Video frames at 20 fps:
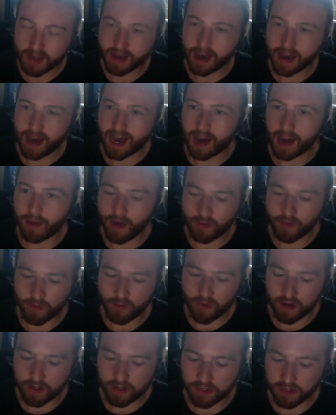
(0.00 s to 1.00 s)
However,
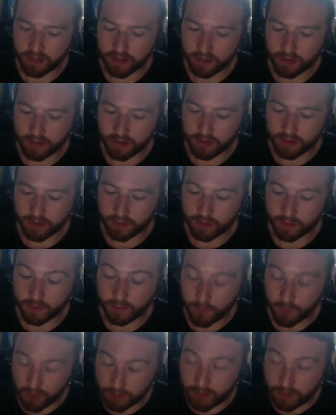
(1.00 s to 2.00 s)
I do,
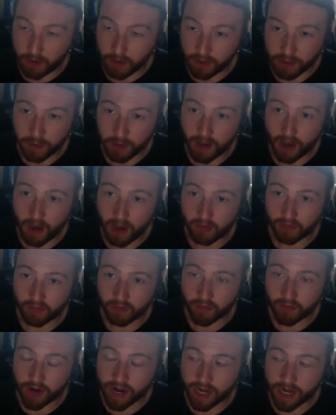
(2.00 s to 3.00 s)
for the most part,
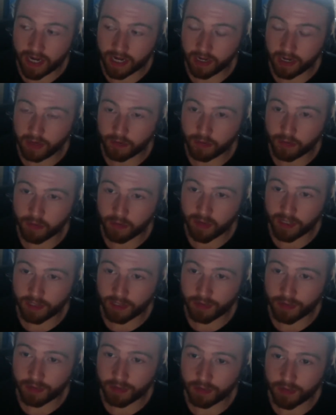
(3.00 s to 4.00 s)
really love the
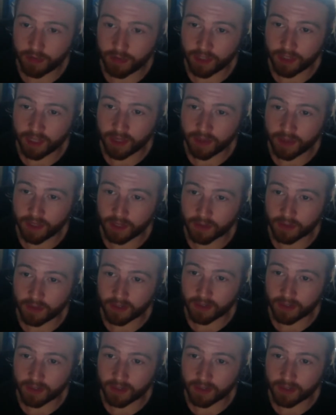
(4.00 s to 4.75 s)
placement of music in this one.